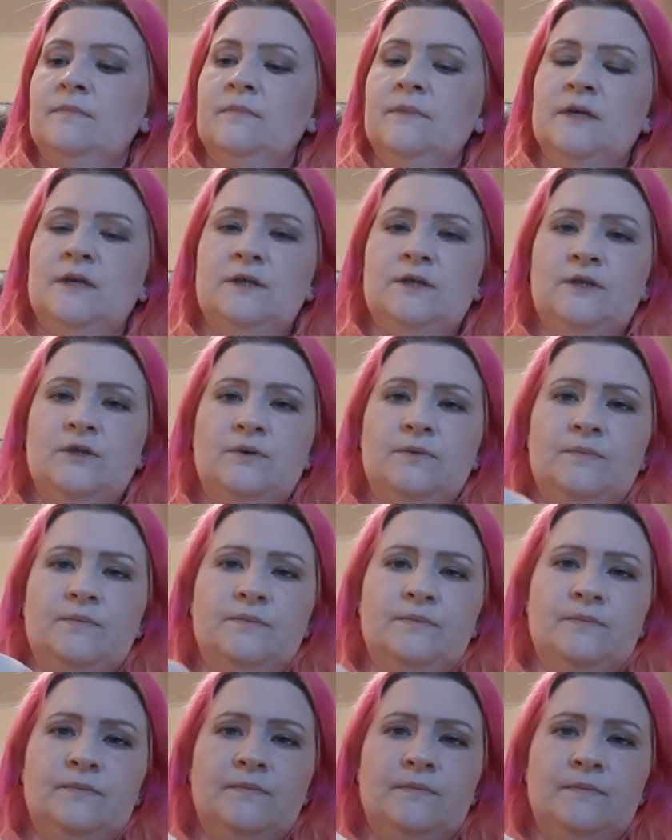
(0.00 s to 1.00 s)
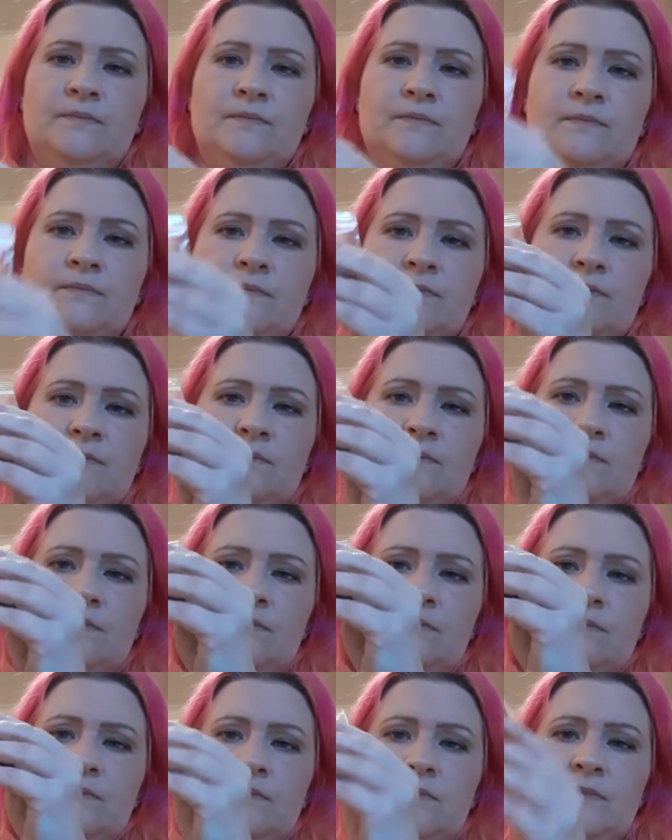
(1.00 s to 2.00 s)
So,
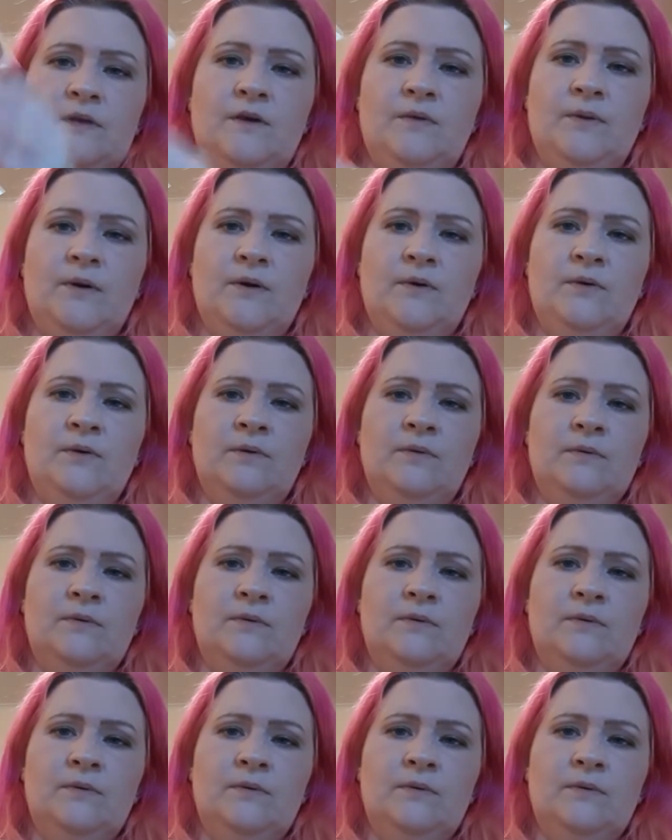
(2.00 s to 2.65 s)
there we go.